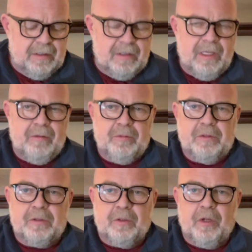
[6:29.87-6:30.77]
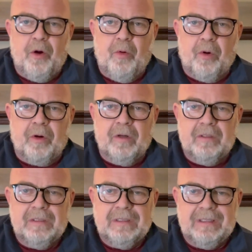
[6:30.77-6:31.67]
it was lower
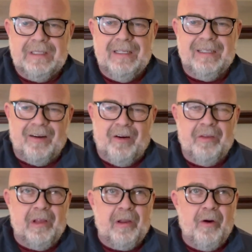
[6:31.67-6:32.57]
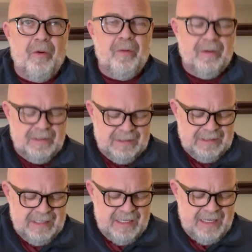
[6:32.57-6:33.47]
on the low
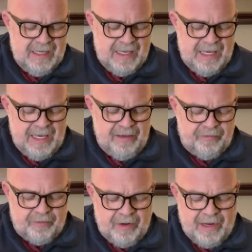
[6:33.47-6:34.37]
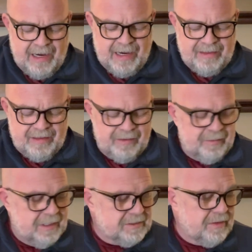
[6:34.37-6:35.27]
E string height than it
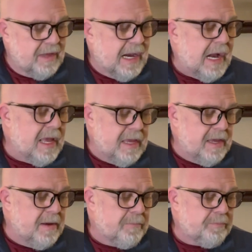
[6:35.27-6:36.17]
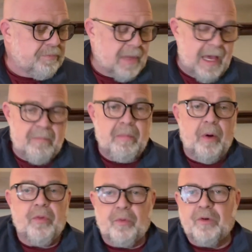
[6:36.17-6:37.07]
was on the high E, and
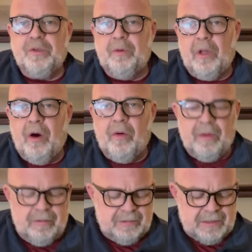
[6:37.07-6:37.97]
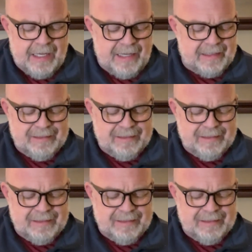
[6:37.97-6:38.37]
both were too low. It was like